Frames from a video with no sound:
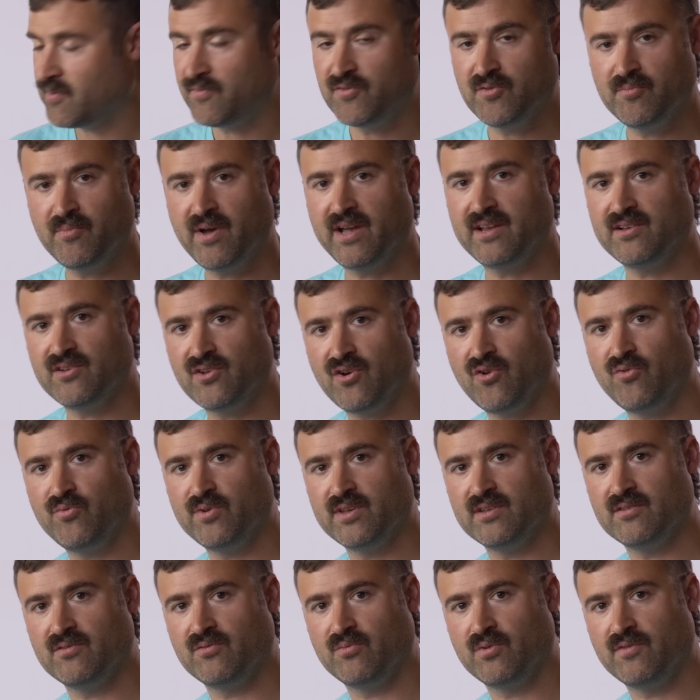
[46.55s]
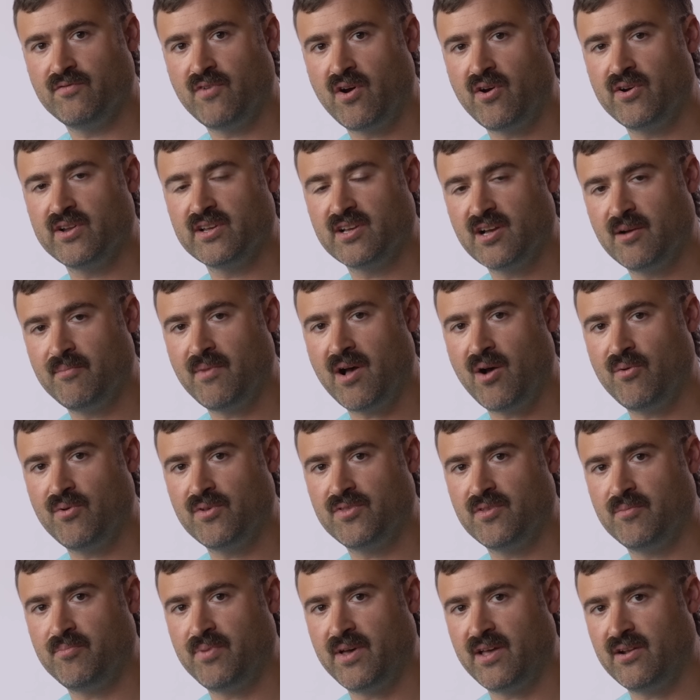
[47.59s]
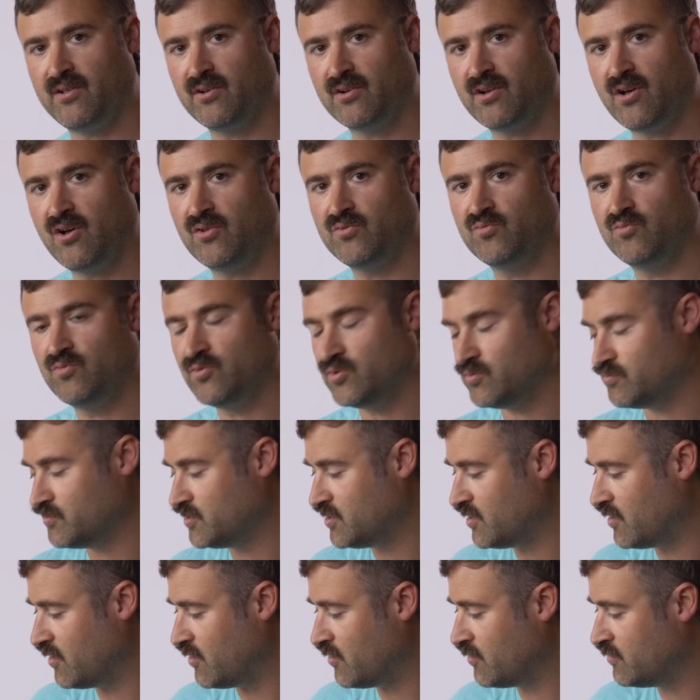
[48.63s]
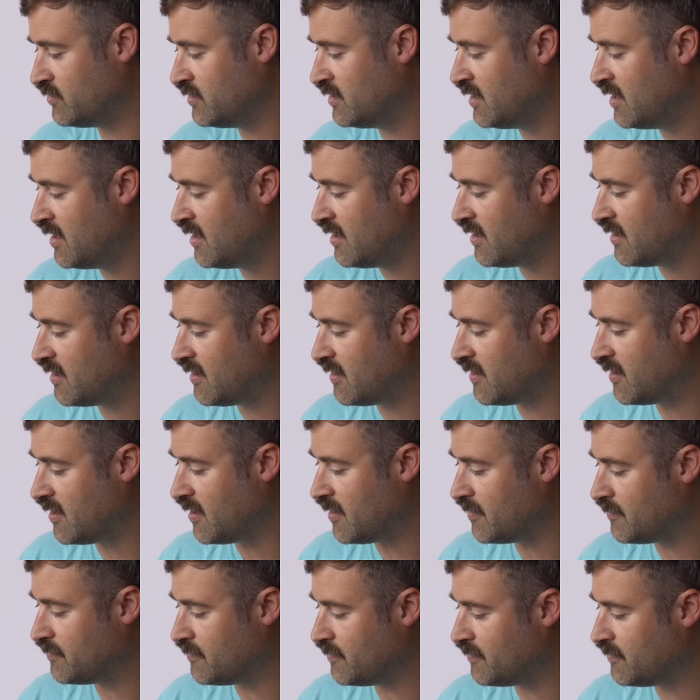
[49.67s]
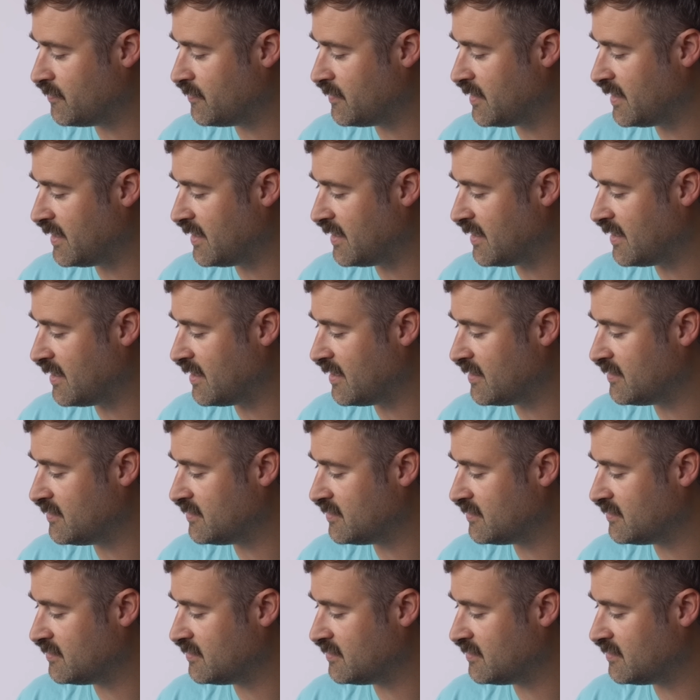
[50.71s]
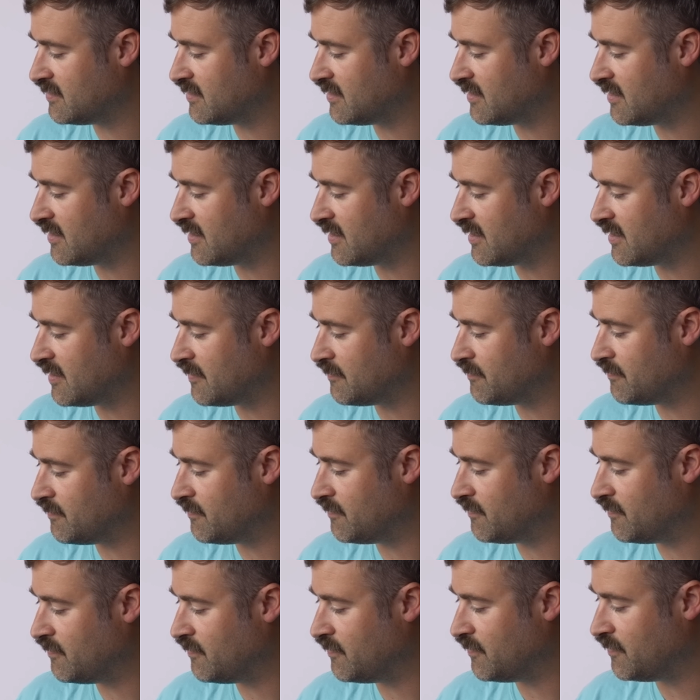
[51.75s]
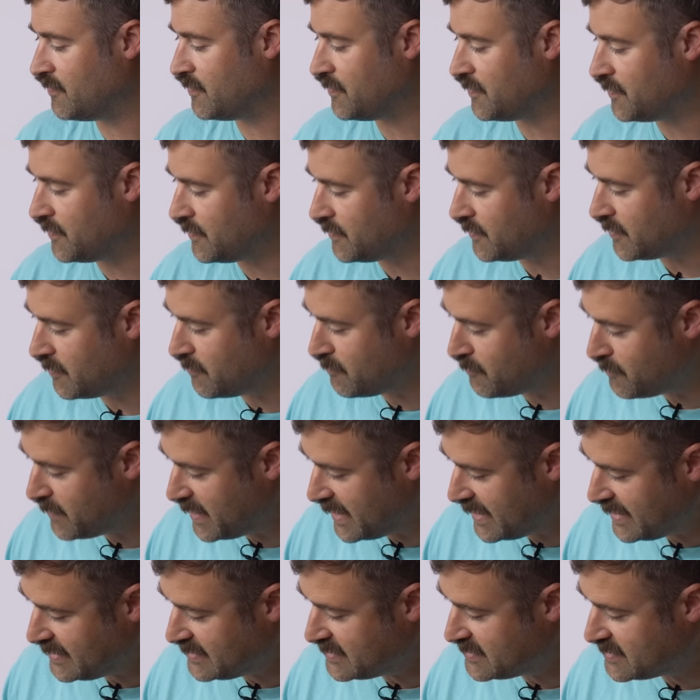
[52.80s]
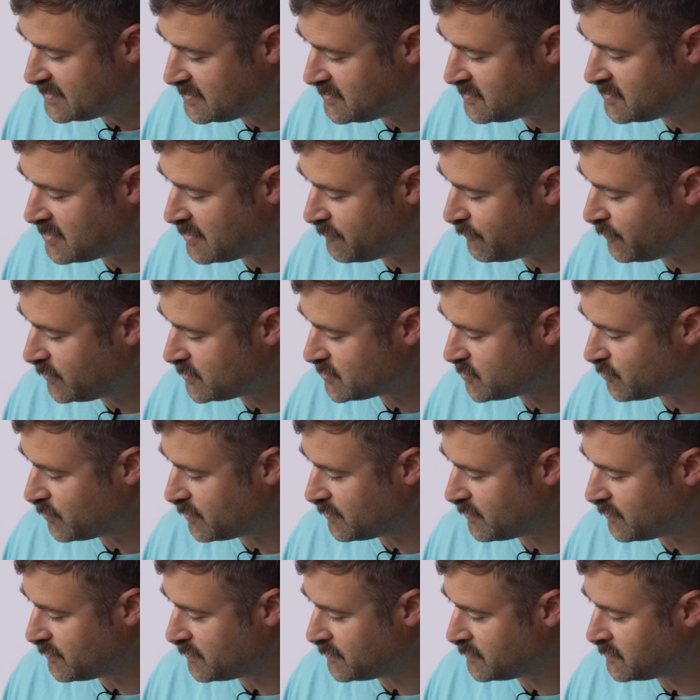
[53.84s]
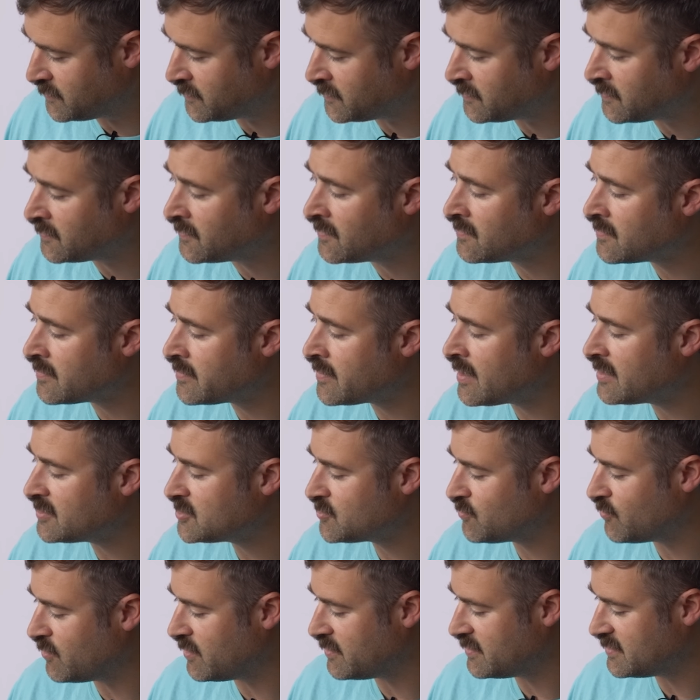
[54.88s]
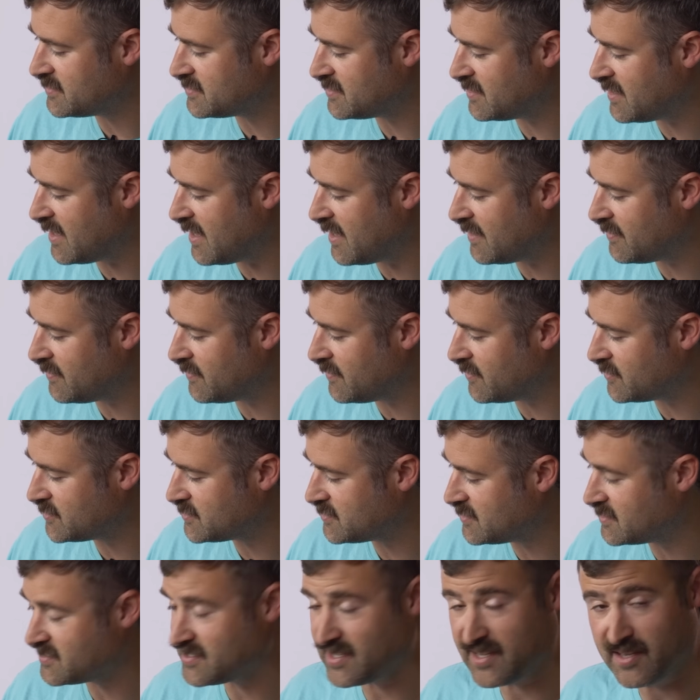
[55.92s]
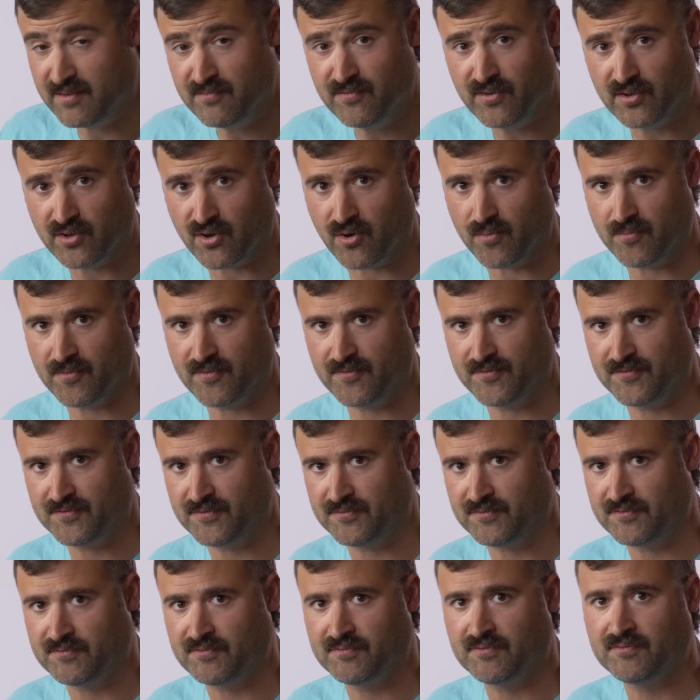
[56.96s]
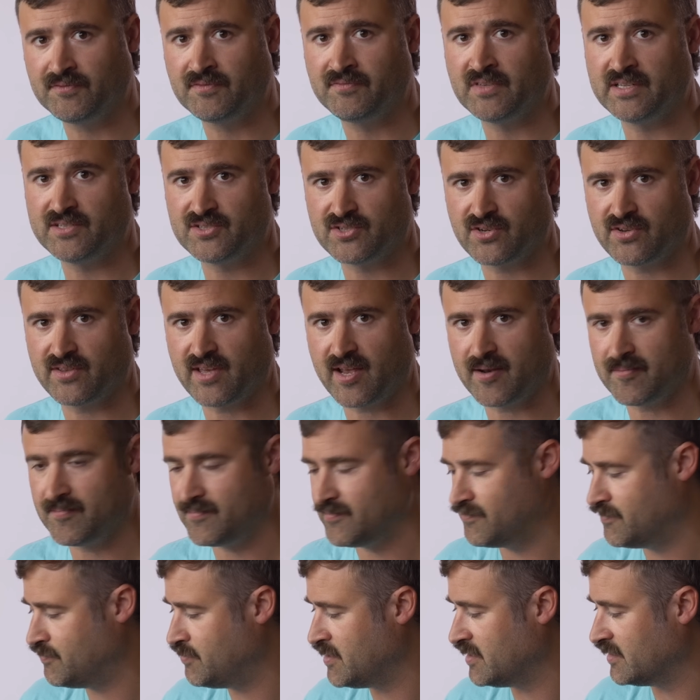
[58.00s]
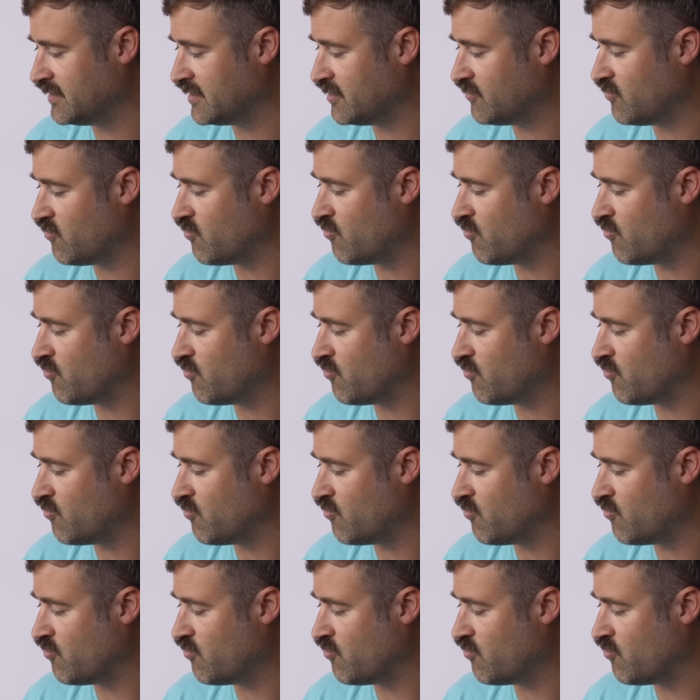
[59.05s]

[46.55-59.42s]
of you might know we've already come out with a pedal called Wombtone, and the main difference with this one is that there's this envelope feature that Billy